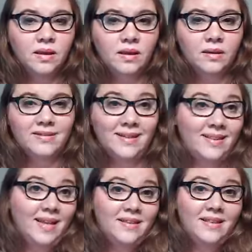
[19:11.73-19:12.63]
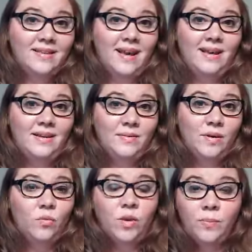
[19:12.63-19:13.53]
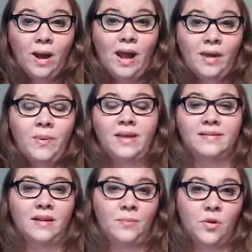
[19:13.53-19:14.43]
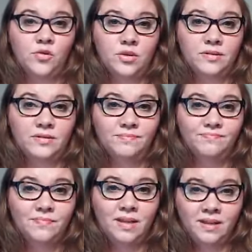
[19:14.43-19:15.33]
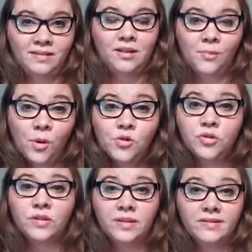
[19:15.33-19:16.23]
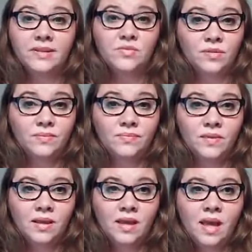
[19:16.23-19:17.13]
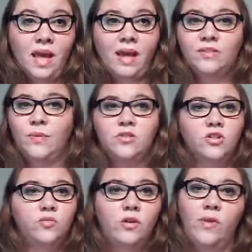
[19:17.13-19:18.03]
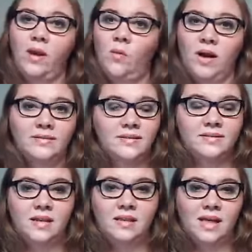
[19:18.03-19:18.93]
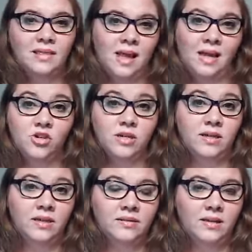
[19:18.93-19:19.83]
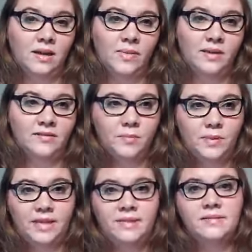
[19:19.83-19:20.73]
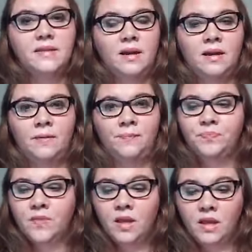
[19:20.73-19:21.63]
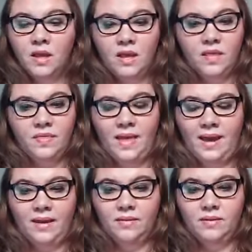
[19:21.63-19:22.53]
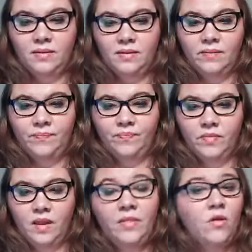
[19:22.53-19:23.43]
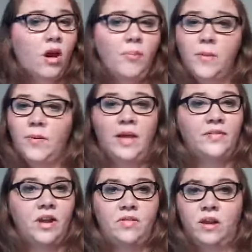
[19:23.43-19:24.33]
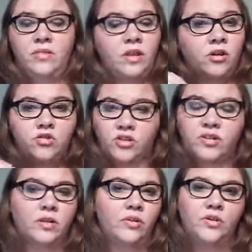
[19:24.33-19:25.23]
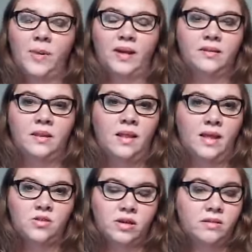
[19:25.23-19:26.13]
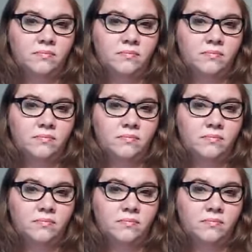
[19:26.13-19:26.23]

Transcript: Because at the end of the day, we buy based on emotions. It is an emotional decision. As much as we may want to see that logic is coming into place, and there are people out there that are just going to respond to the logic,